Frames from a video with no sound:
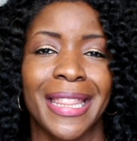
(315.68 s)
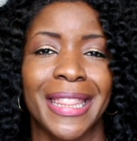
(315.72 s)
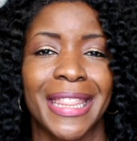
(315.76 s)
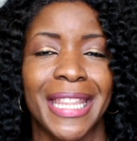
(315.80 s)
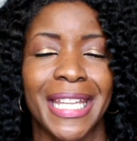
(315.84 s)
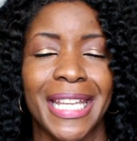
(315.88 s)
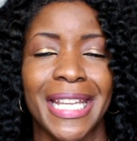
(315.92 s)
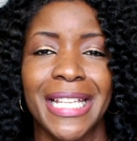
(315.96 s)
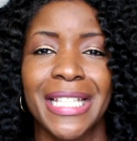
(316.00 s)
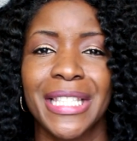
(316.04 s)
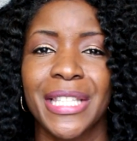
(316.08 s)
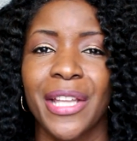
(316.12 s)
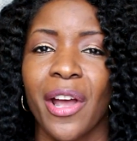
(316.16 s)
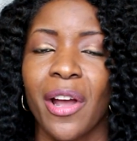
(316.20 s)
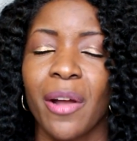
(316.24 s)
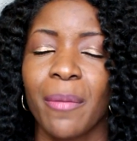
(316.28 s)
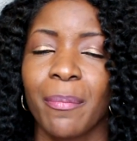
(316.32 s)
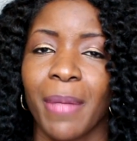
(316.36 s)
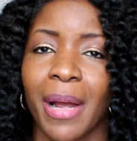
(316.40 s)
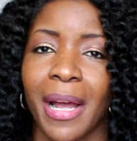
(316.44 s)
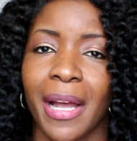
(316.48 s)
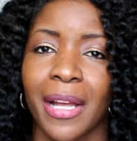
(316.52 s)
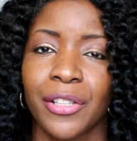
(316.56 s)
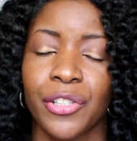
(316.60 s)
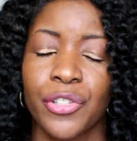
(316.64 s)
these are
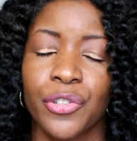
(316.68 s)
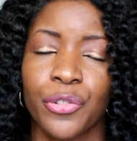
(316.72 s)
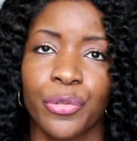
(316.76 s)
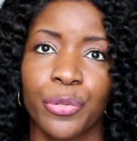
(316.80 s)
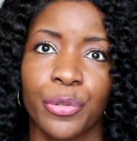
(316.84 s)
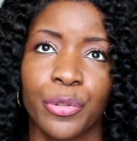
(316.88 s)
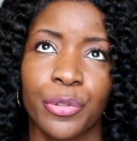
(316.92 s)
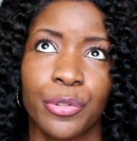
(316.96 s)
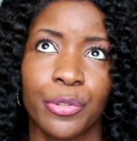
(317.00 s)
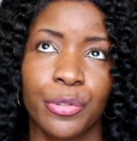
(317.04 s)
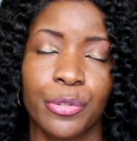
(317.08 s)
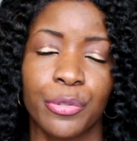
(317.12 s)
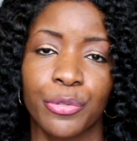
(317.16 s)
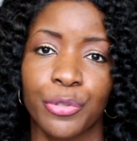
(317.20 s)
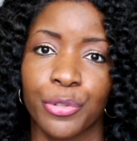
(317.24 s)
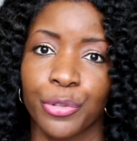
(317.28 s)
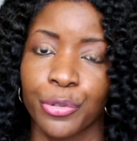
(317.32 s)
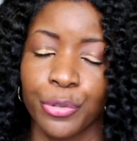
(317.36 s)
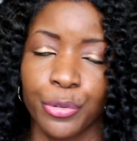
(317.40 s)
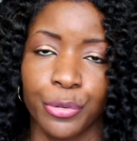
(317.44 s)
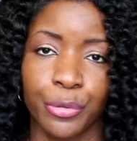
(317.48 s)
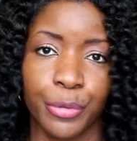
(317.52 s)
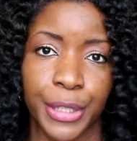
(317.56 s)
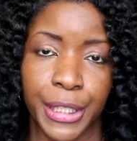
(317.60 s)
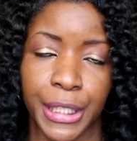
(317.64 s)
my true
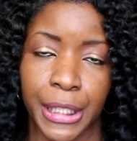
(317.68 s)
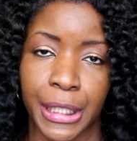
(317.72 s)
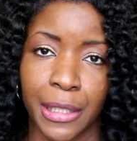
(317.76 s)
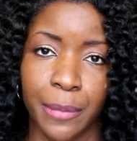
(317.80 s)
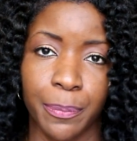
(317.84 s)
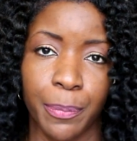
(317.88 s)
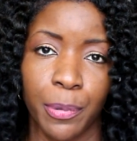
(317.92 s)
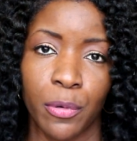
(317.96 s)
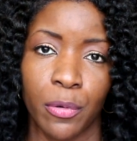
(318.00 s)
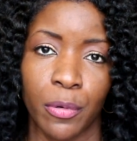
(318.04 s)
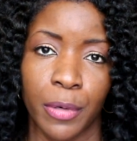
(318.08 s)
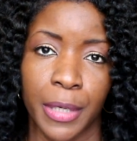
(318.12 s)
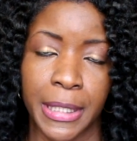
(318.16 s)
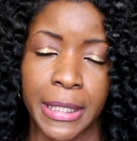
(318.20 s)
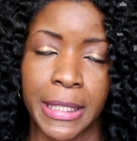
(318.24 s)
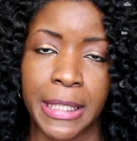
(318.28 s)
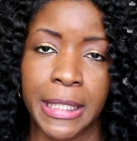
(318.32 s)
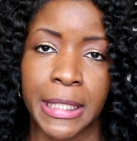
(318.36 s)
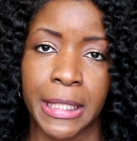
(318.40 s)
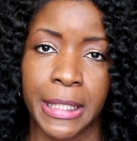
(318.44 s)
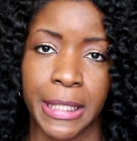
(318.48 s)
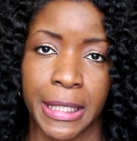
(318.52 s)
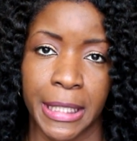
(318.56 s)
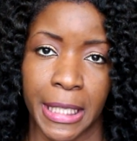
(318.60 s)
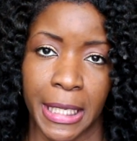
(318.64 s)
key
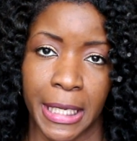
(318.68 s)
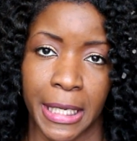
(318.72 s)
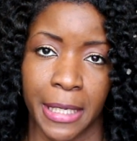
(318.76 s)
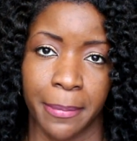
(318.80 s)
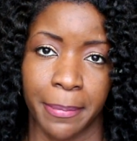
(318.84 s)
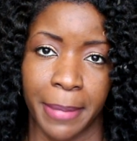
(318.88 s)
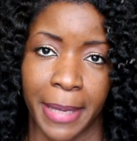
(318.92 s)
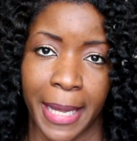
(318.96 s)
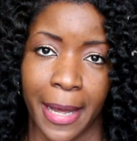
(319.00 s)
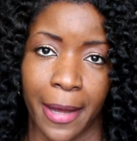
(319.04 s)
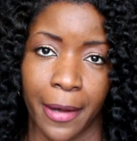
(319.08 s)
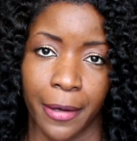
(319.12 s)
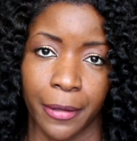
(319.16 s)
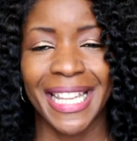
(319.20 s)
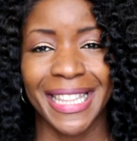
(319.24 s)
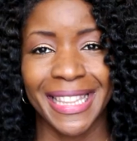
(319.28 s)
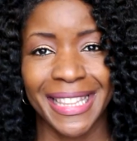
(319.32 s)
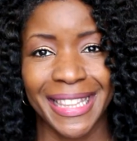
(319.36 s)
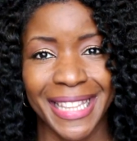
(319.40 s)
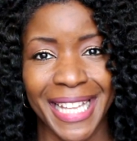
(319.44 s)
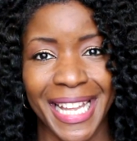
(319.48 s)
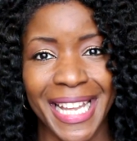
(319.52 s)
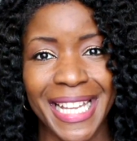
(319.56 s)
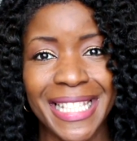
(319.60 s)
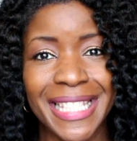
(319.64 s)
points to think about.
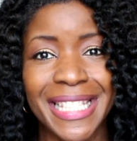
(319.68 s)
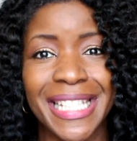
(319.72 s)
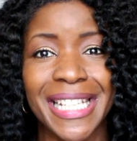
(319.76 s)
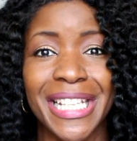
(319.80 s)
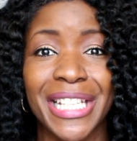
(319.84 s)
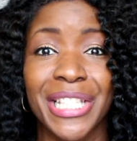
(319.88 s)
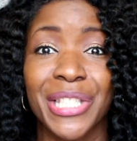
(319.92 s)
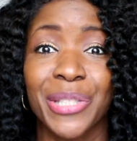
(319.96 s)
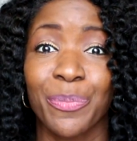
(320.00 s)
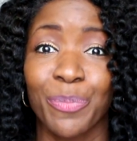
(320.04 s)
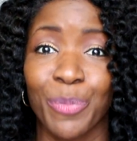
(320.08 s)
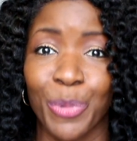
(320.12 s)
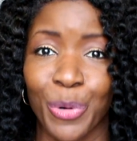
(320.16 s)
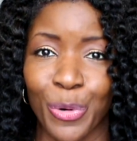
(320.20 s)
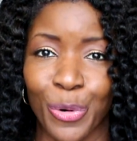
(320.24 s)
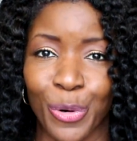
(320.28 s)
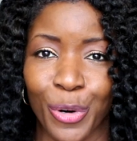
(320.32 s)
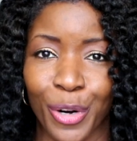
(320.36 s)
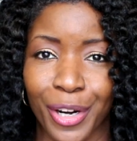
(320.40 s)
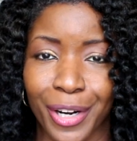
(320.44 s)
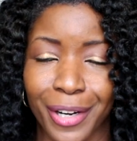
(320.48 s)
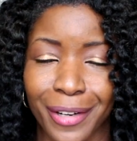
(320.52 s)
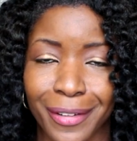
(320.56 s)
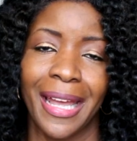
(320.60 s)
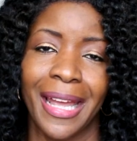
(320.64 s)
Less is
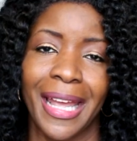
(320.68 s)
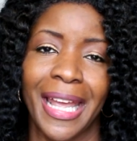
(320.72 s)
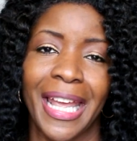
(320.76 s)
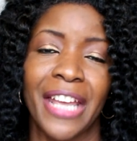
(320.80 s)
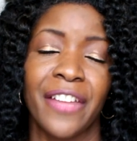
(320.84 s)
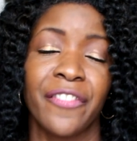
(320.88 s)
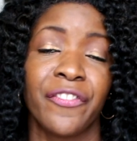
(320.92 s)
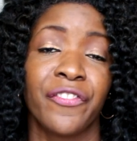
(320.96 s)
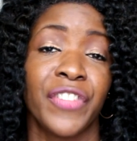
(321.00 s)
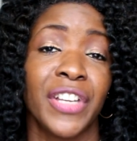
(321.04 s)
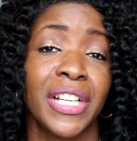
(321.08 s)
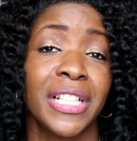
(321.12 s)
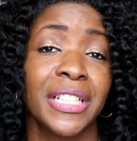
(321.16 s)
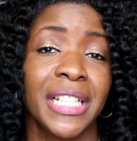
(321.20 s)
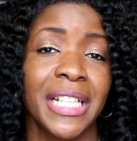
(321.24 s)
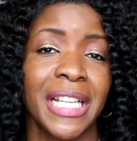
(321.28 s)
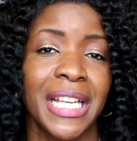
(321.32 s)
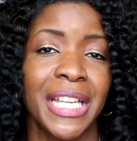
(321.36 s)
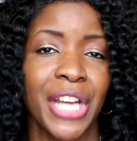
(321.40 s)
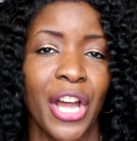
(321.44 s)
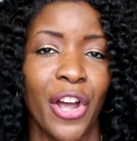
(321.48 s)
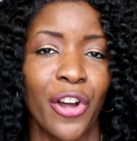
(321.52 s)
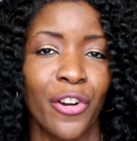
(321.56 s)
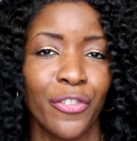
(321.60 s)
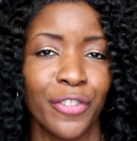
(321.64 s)
more, and fill
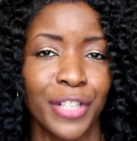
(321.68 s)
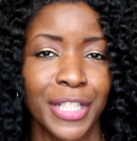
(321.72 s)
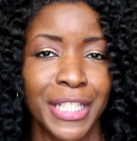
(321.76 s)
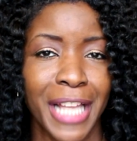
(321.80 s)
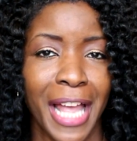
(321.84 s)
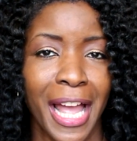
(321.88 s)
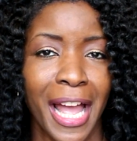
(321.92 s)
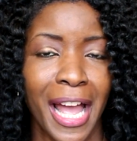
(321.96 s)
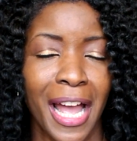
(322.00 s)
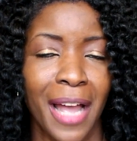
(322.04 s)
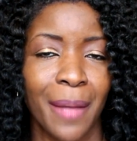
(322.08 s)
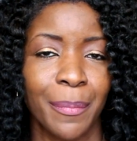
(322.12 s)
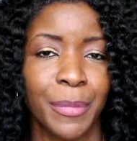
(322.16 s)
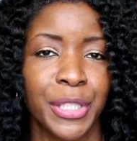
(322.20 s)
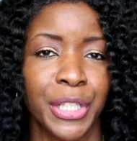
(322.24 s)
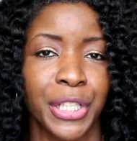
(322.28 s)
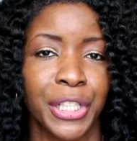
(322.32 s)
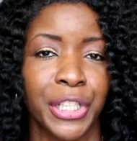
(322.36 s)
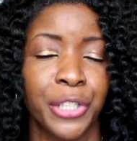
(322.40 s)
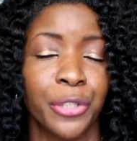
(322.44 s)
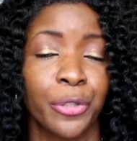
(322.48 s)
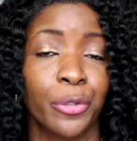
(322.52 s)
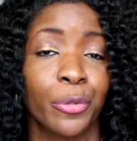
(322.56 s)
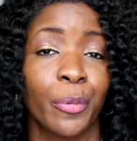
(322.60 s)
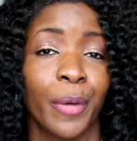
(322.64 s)
in over time to
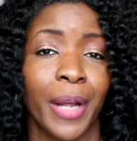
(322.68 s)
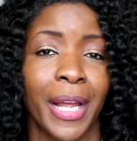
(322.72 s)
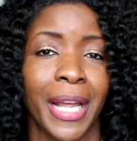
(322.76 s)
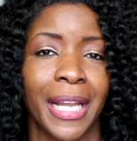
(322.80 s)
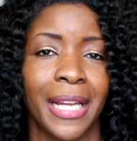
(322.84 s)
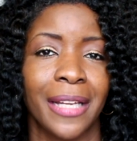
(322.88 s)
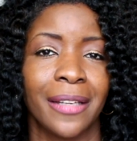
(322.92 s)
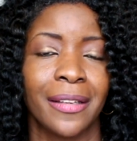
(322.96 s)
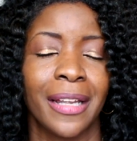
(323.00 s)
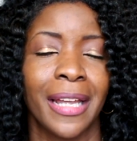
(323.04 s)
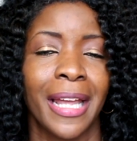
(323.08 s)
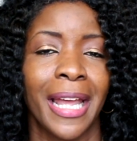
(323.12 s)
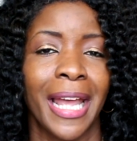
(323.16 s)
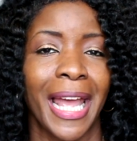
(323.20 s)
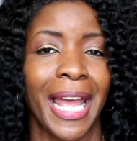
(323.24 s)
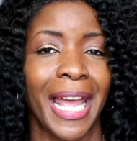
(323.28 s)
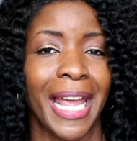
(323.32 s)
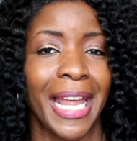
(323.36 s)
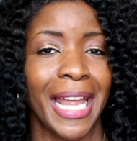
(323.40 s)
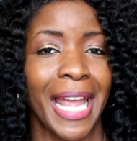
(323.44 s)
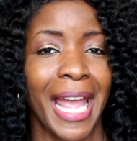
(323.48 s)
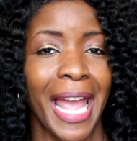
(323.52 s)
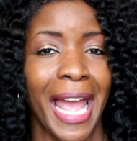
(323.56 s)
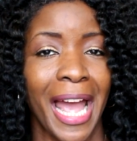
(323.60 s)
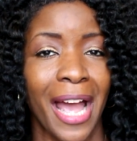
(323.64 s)
curate
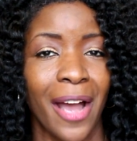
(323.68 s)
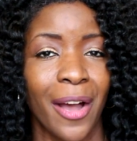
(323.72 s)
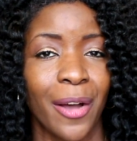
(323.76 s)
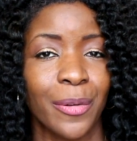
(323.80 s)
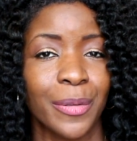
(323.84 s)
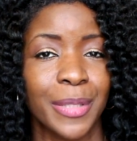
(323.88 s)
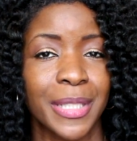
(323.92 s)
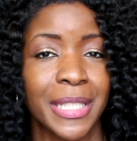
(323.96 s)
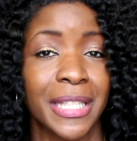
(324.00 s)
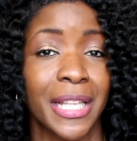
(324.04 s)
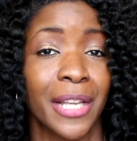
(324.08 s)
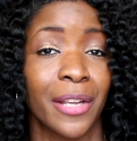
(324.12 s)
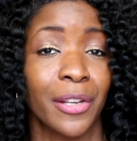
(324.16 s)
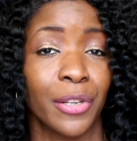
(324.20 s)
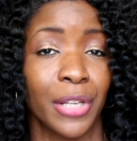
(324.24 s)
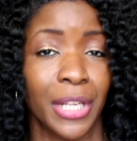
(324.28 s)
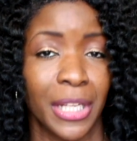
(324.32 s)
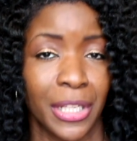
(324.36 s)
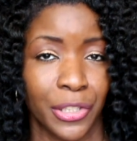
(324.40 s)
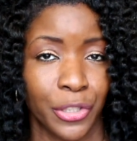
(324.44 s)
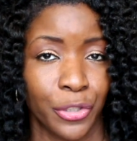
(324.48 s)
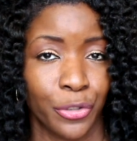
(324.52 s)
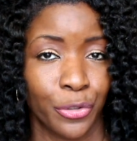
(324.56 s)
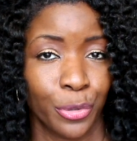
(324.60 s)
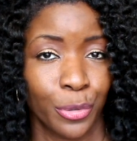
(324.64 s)
a house that
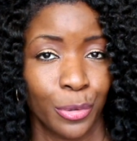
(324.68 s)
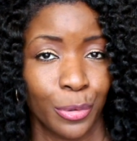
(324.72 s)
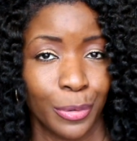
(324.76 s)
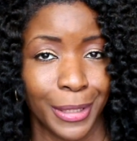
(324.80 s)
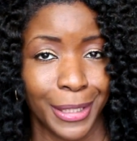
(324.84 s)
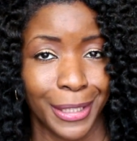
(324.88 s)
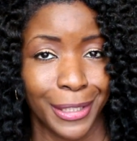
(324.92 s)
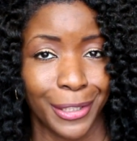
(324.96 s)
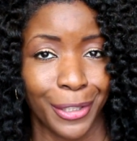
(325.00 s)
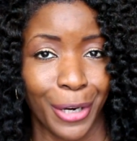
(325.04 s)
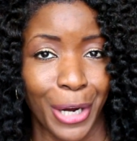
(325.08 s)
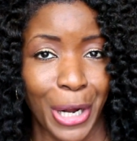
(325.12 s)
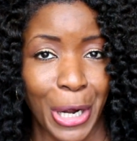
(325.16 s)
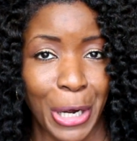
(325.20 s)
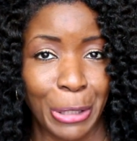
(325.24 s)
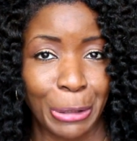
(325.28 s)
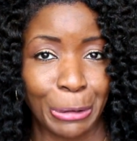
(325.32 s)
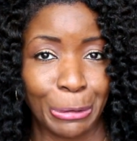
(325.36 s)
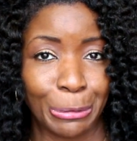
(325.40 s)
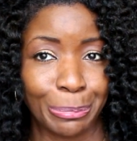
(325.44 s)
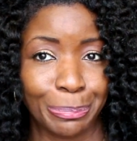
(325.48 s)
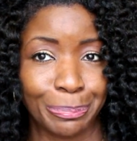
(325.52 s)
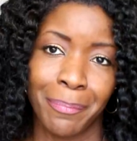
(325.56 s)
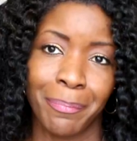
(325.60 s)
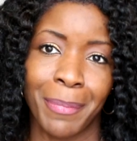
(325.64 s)
is truly your
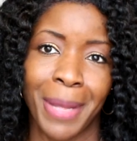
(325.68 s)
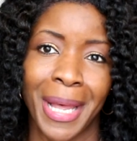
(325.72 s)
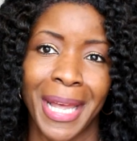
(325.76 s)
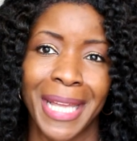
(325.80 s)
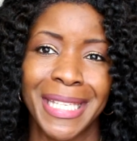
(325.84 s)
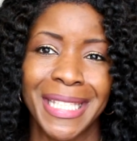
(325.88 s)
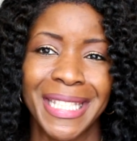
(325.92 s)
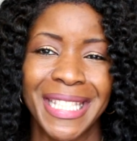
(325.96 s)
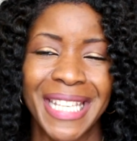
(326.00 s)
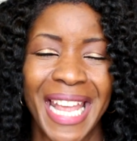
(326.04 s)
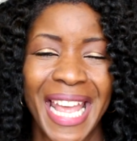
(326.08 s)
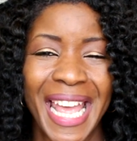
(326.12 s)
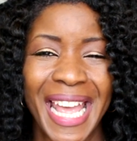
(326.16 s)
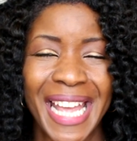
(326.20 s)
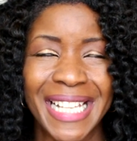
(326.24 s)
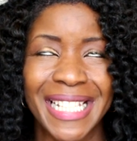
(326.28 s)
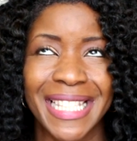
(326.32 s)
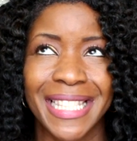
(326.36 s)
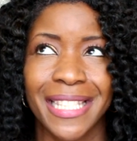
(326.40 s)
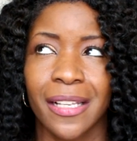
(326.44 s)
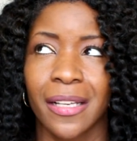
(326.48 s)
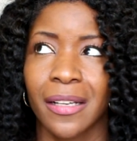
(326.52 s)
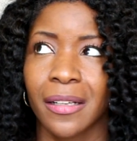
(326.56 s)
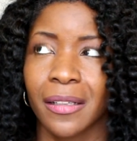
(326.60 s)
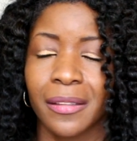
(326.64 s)
home. My
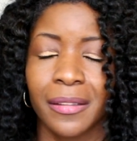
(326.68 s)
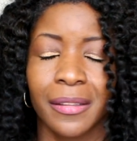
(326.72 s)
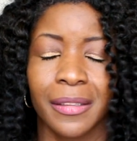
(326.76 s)
next